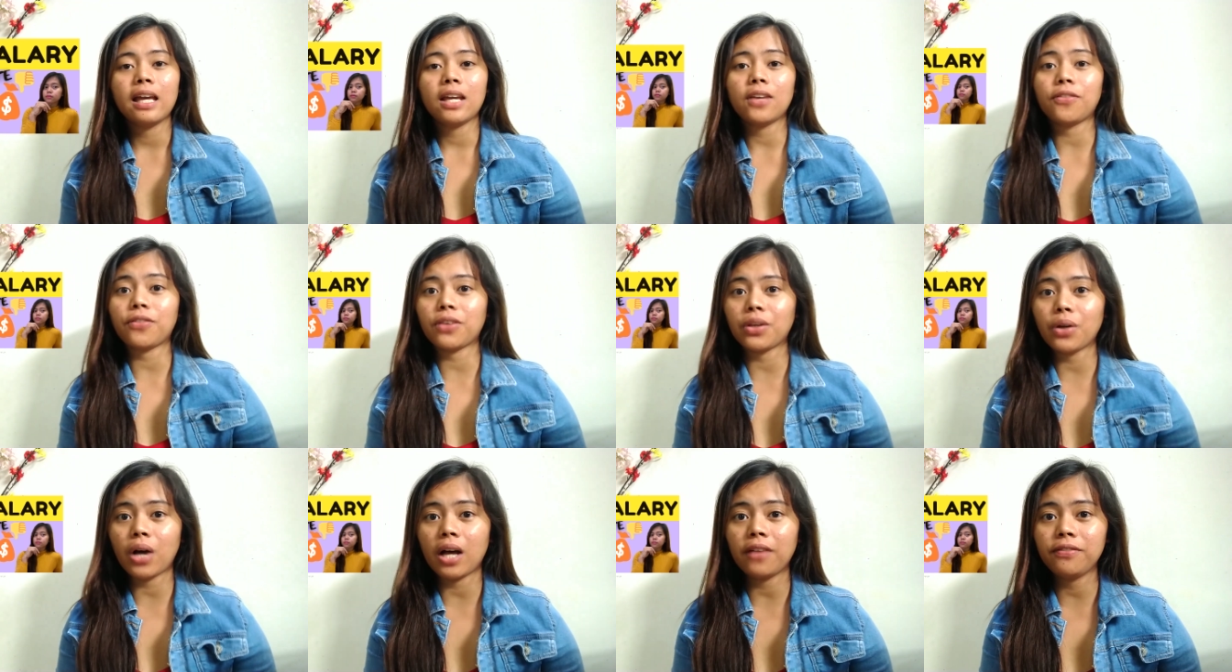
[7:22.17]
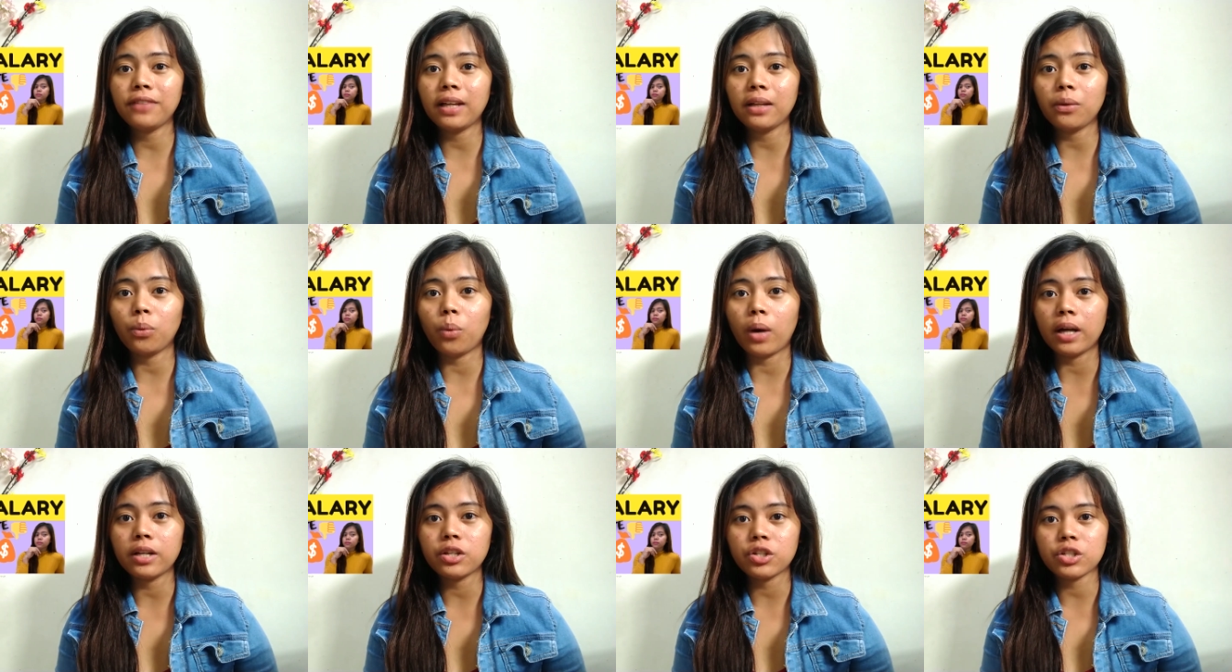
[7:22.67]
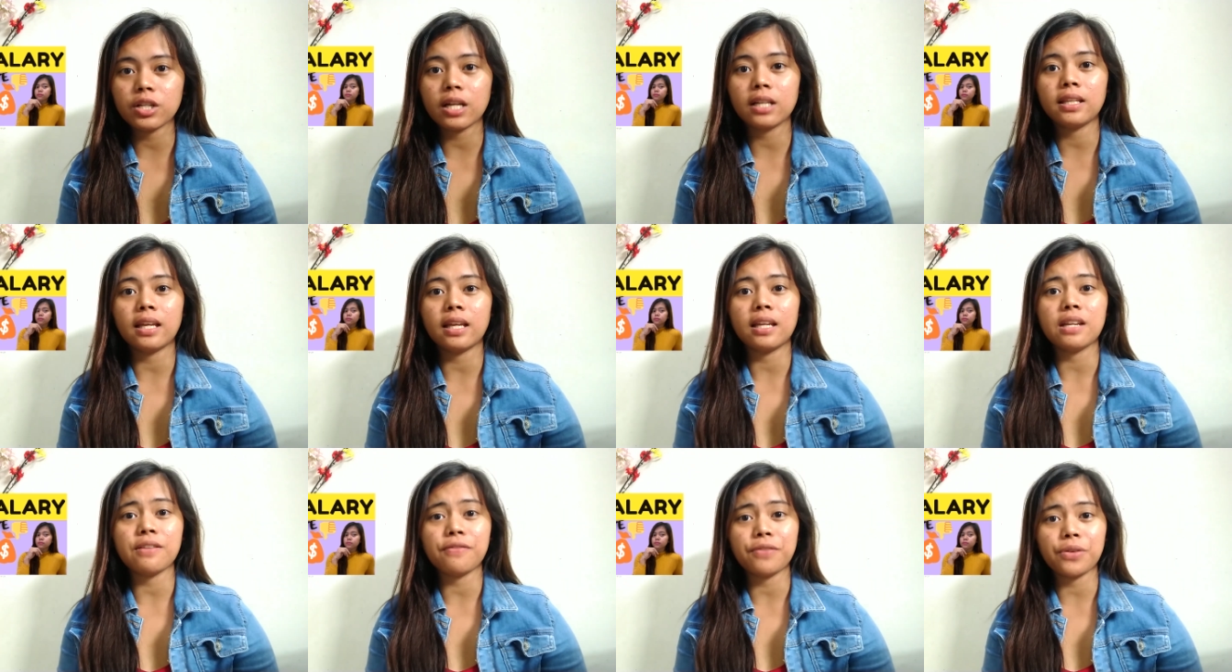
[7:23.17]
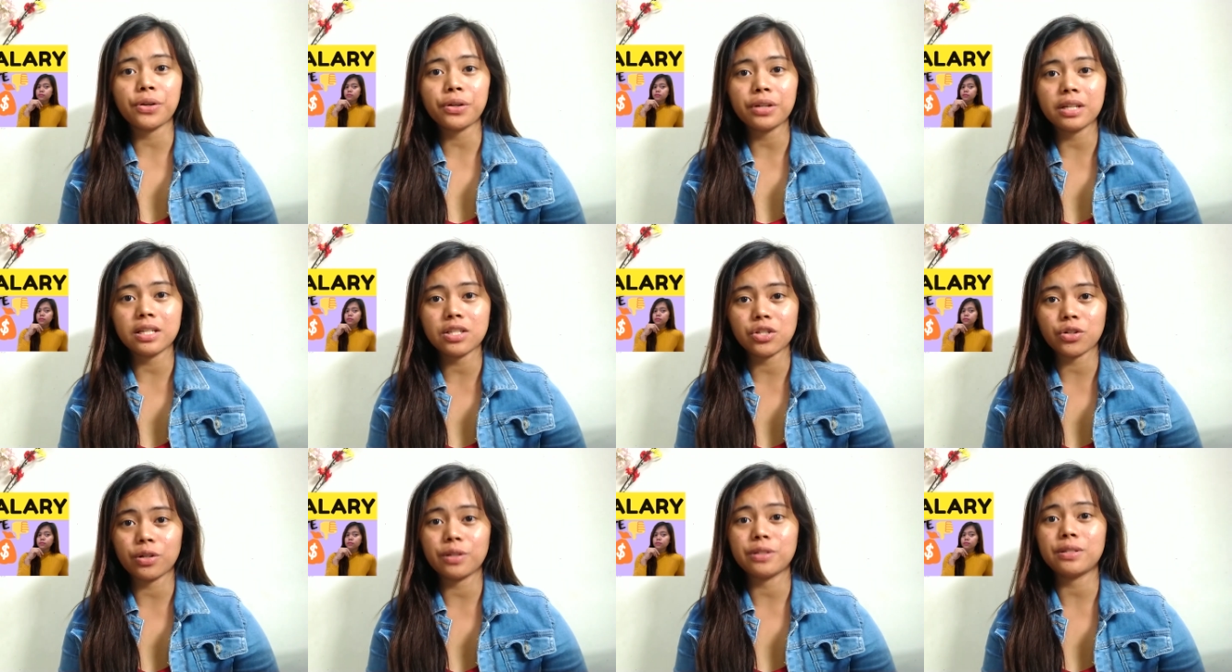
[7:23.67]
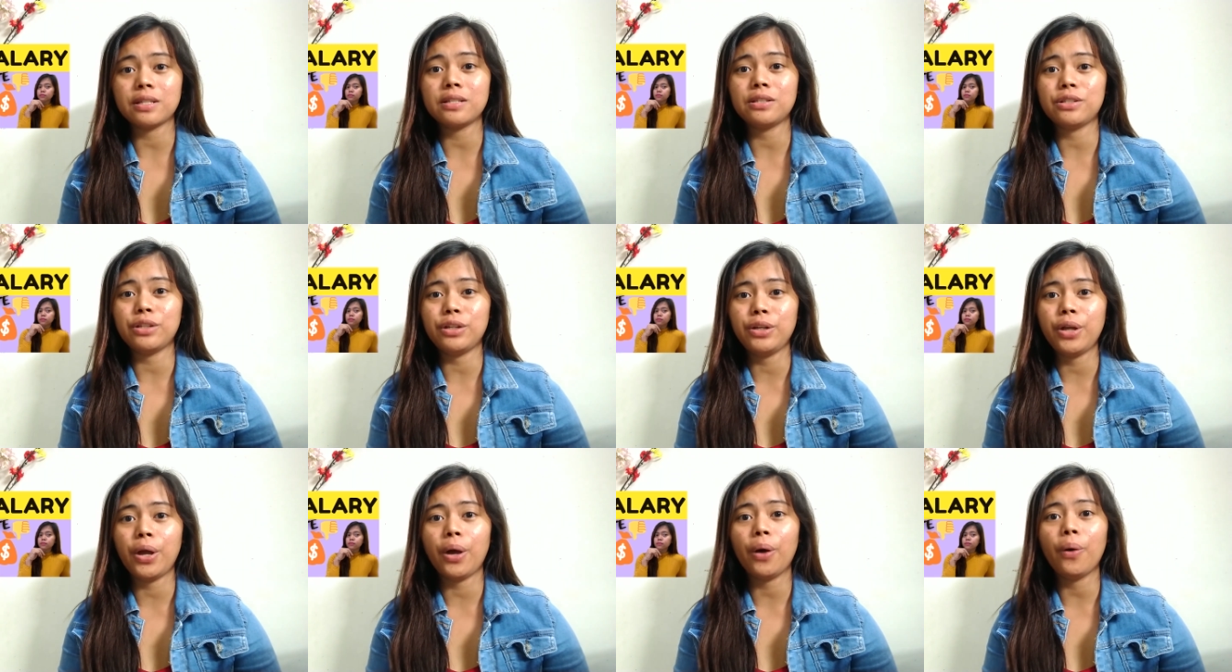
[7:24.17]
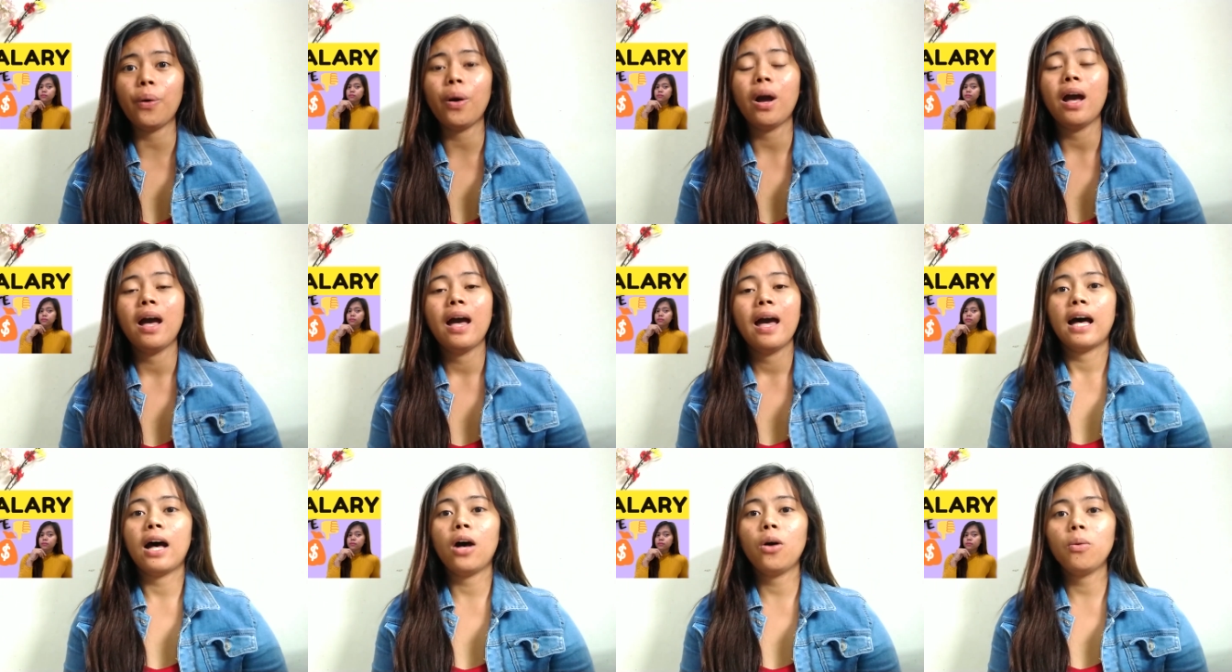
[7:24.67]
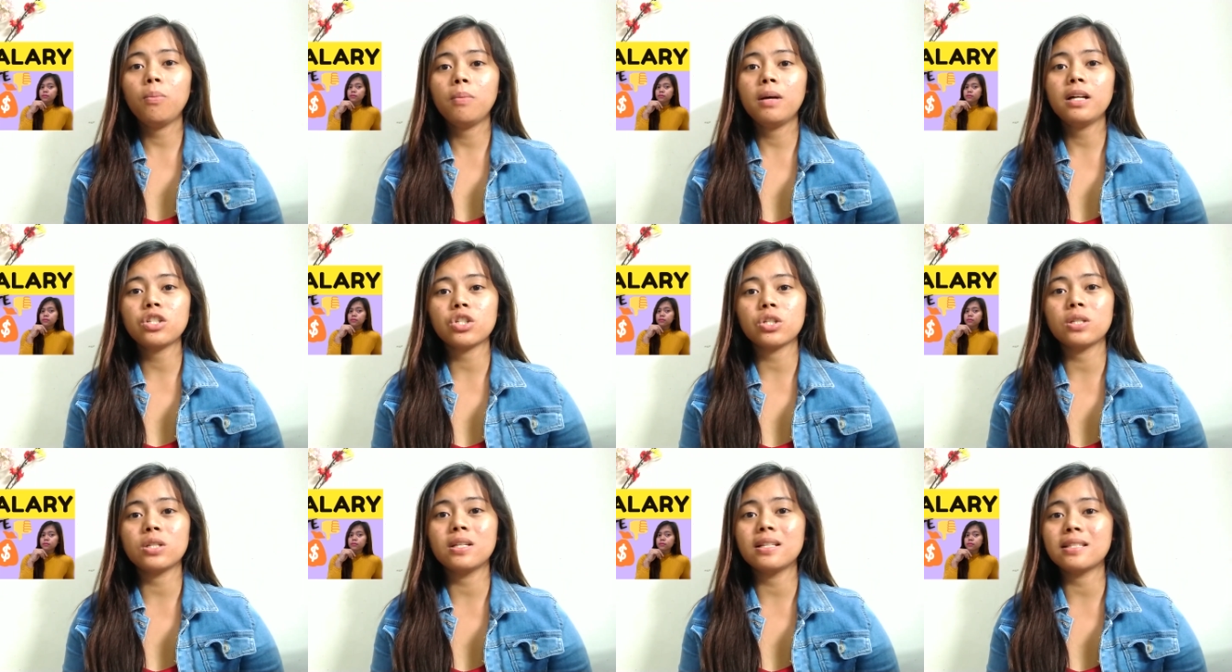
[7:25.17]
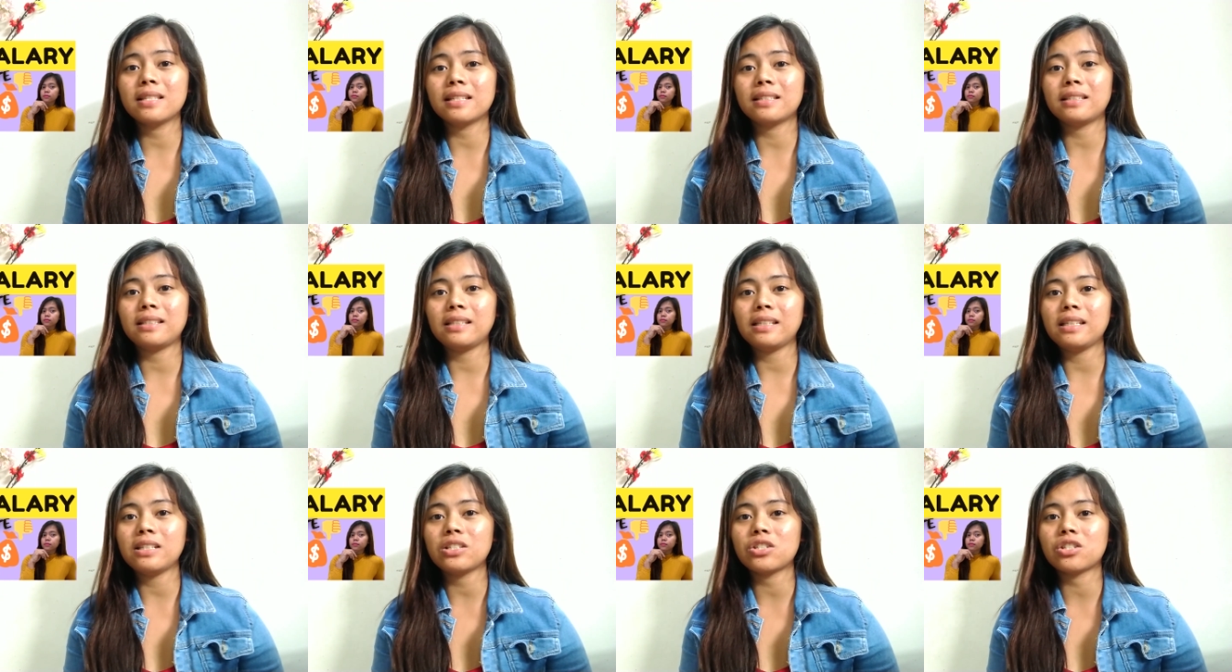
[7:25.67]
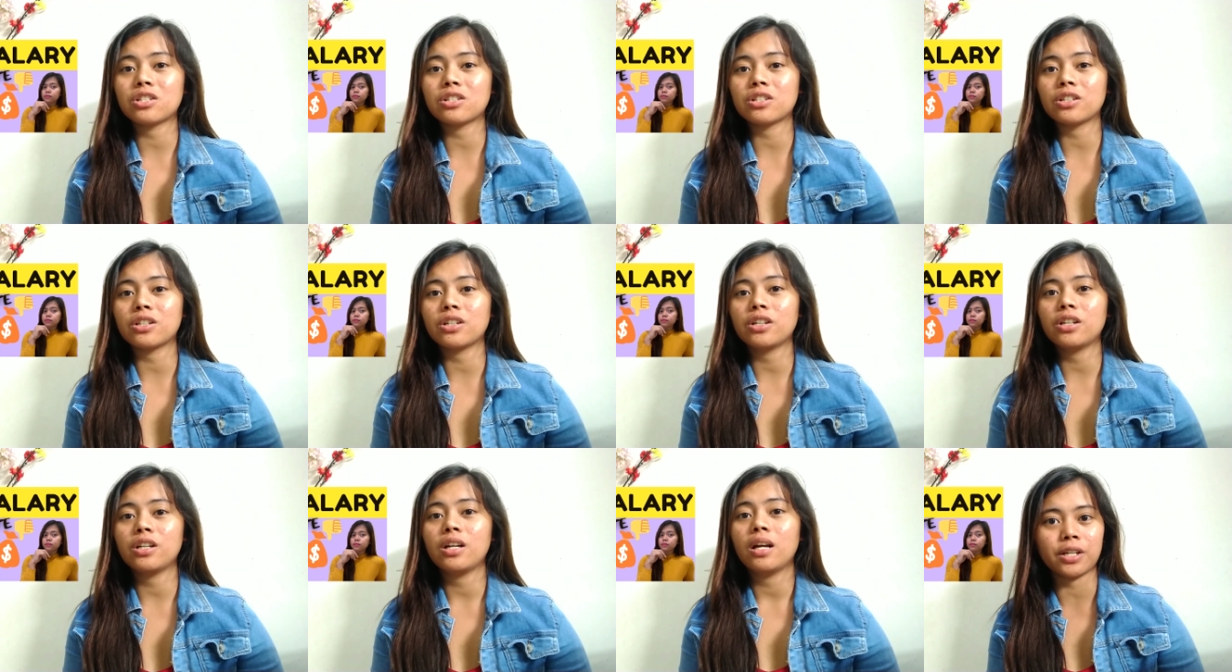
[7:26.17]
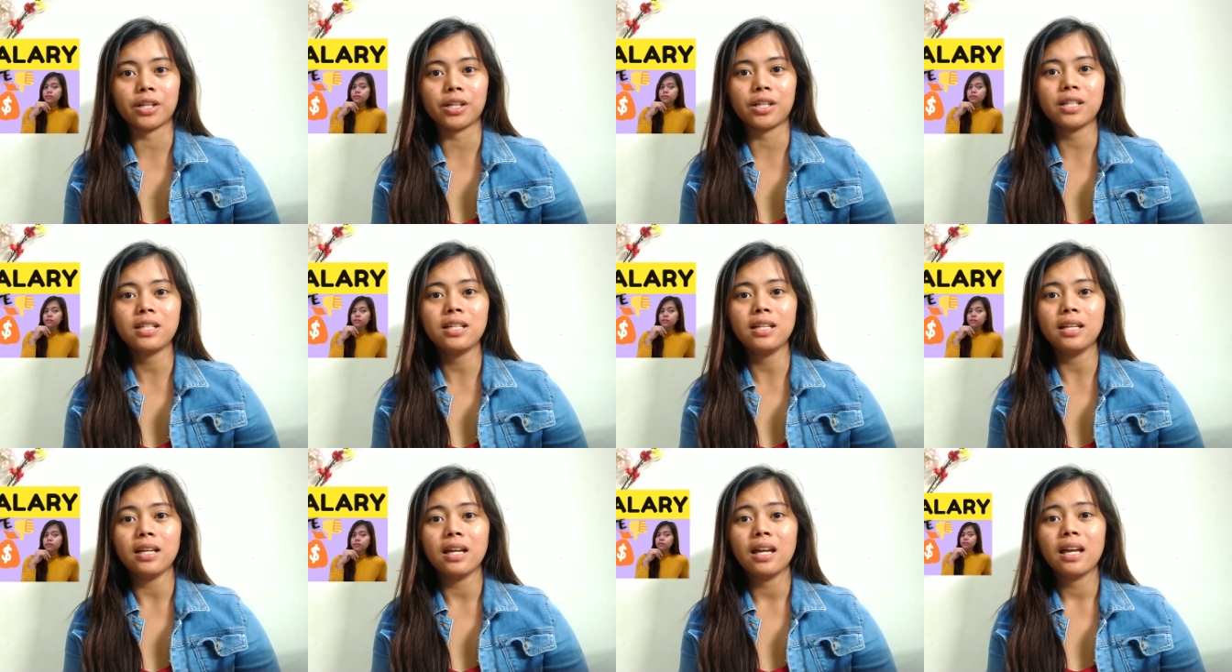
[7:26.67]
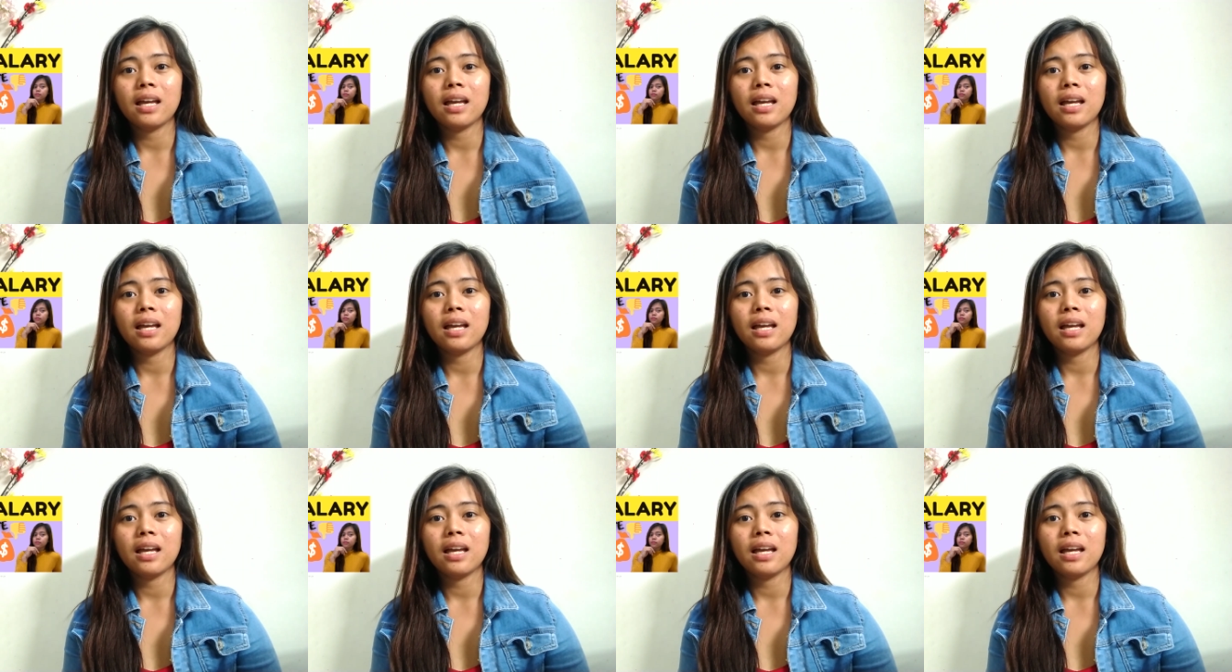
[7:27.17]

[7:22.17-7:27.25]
If you have not watched that and if you're interested to know how much does a teacher earn,